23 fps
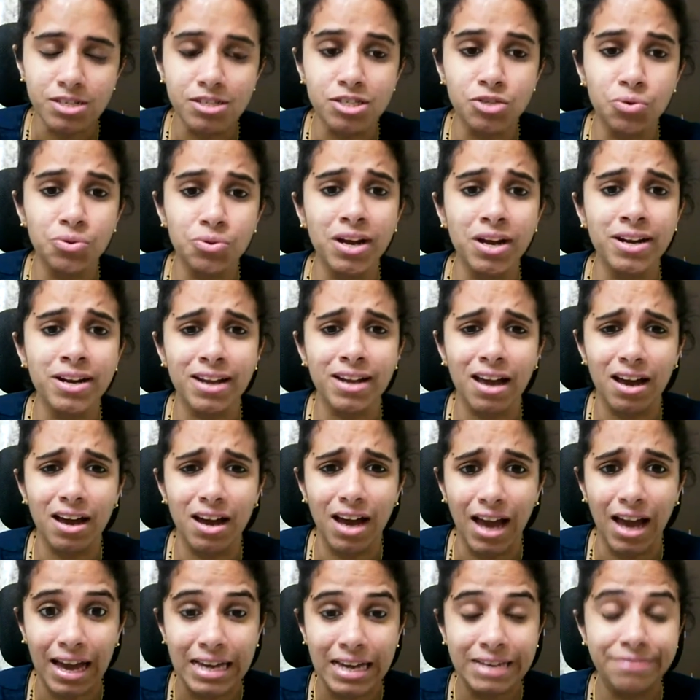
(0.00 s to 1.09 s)
so that
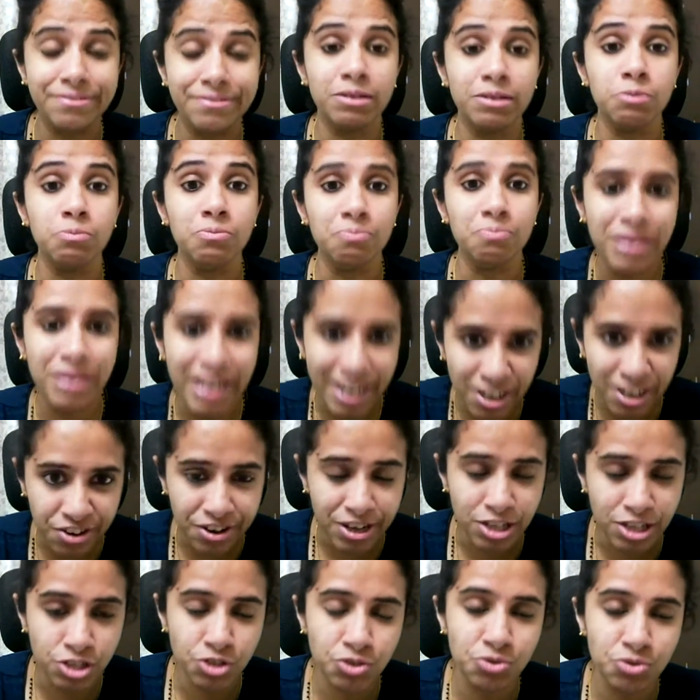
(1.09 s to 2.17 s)
I will be
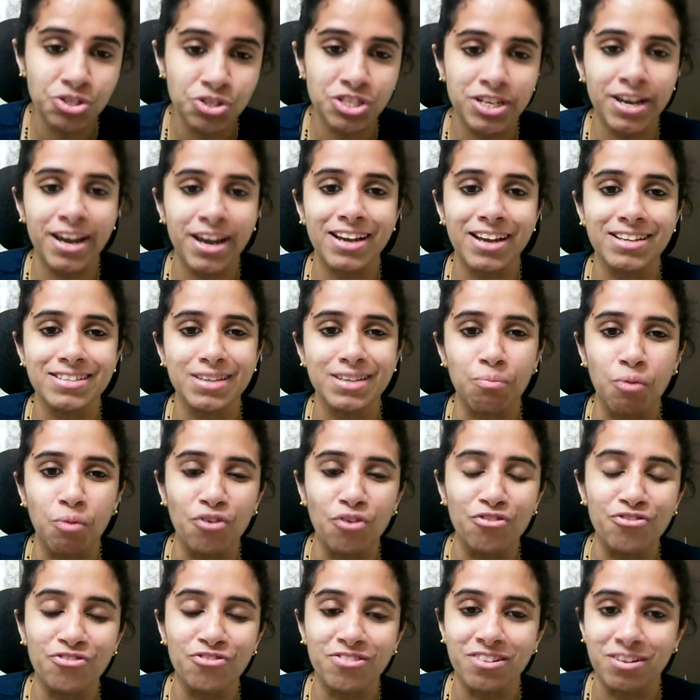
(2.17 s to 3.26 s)
encouraged to share some
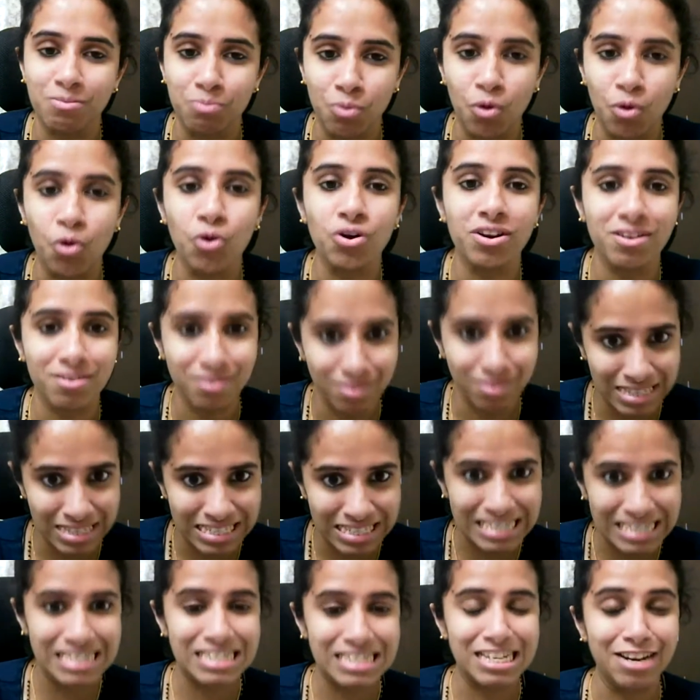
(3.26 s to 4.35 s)
of more
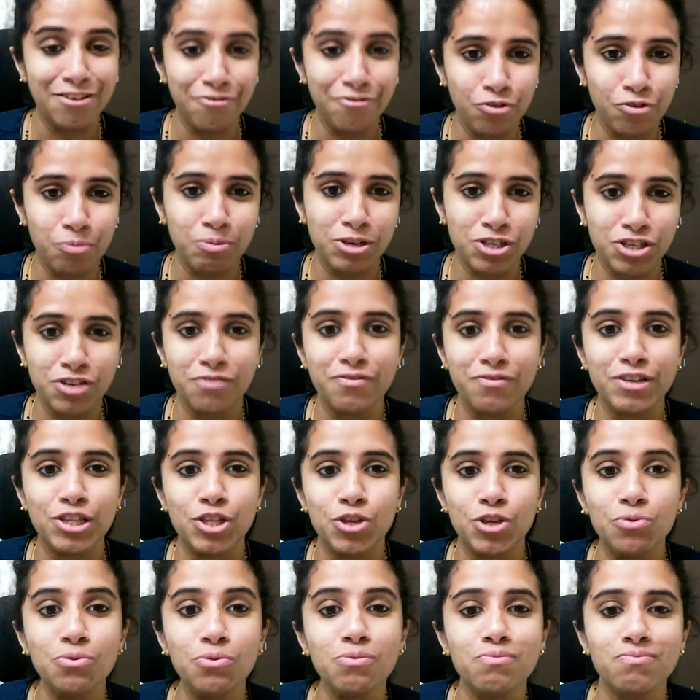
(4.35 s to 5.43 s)
information
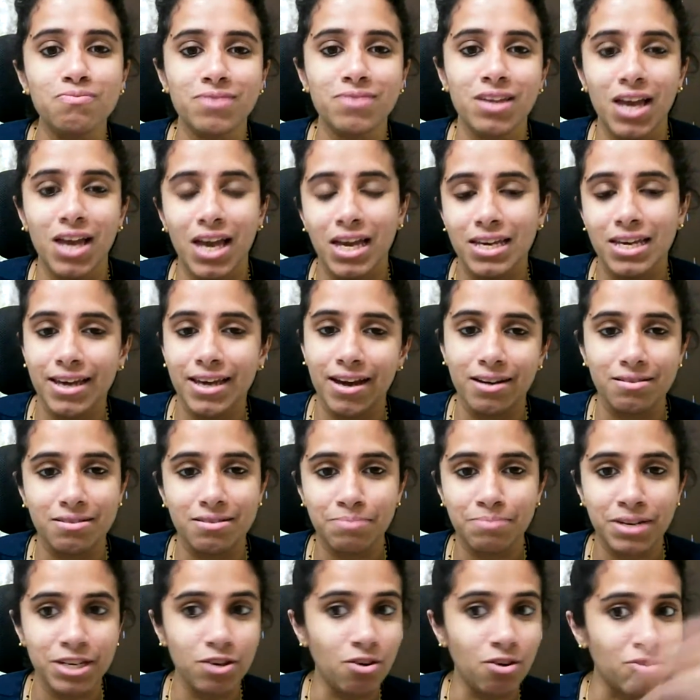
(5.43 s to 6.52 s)
with you. Yeah,
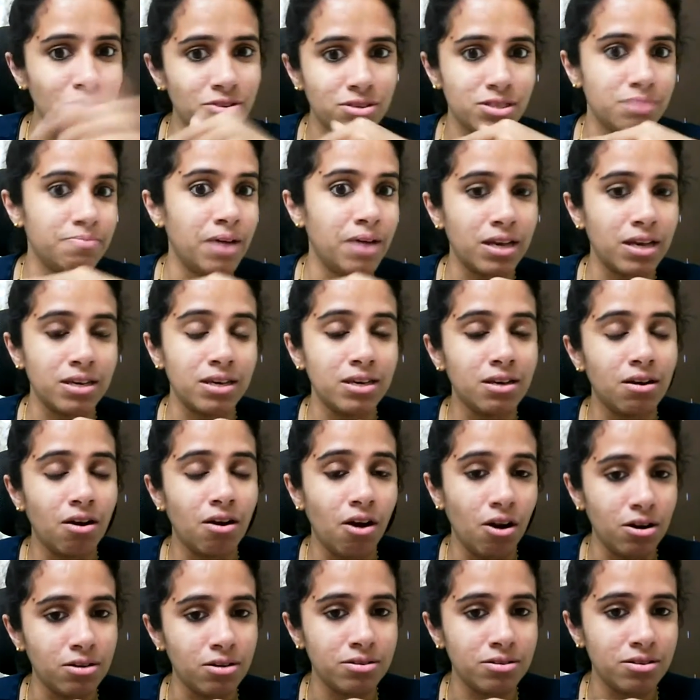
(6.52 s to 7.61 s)
my daughter is banging
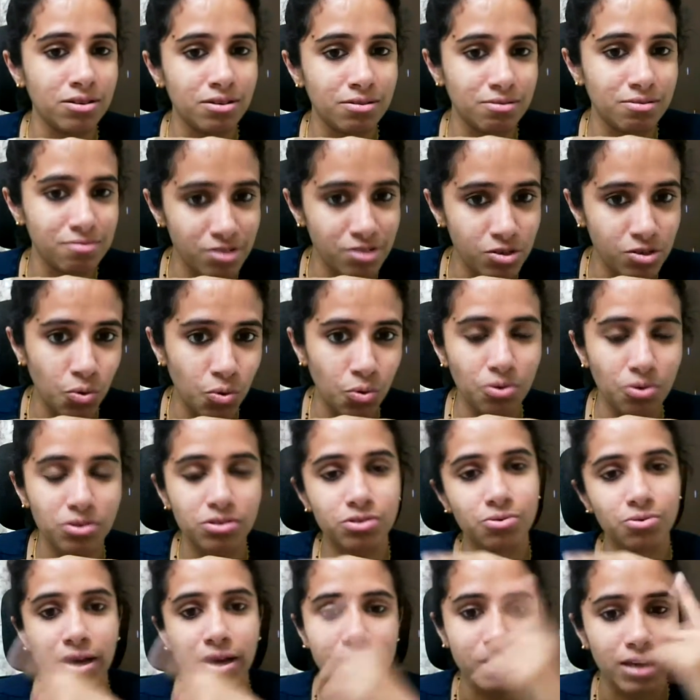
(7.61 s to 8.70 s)
on the door,
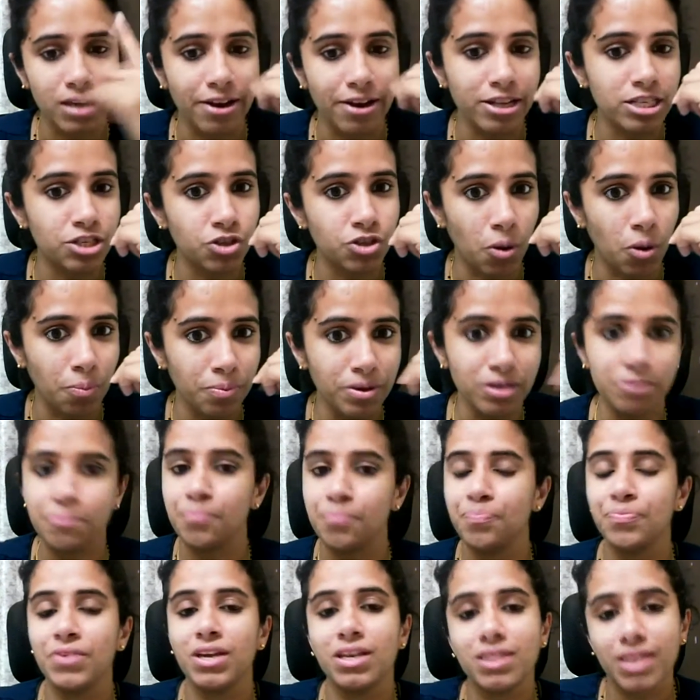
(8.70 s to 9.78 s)
so I think I'll stop it.
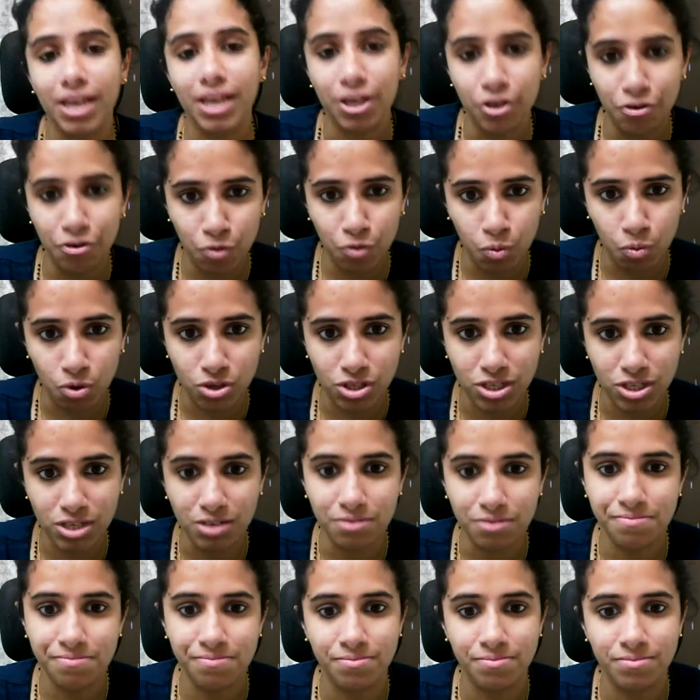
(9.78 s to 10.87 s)
Thank you for
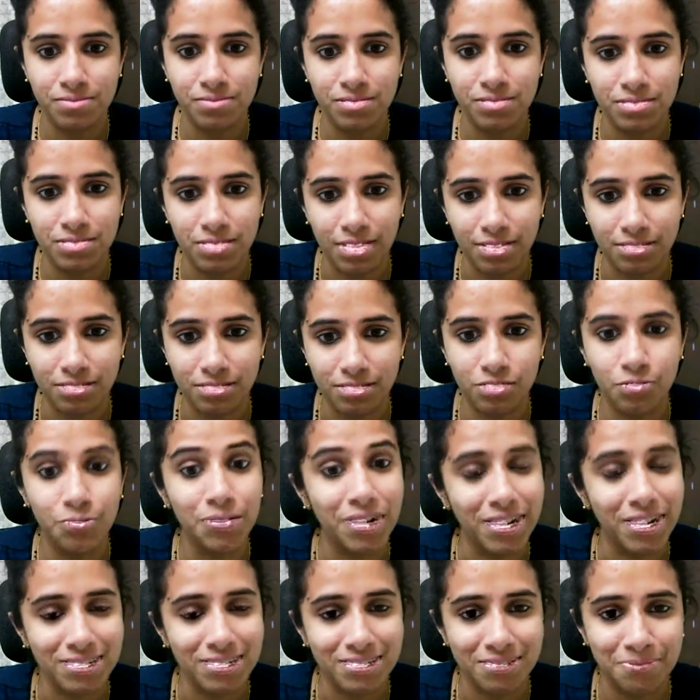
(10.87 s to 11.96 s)
watching. Thanks.
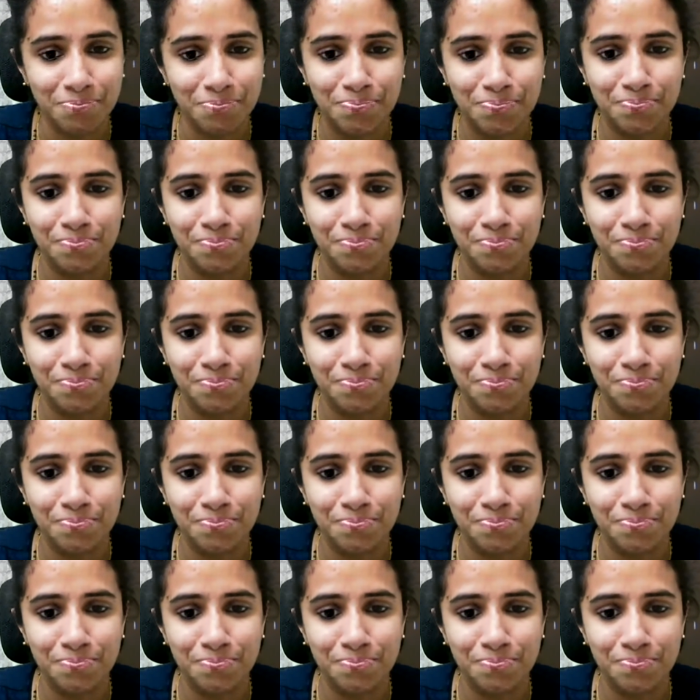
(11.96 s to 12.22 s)
Good night.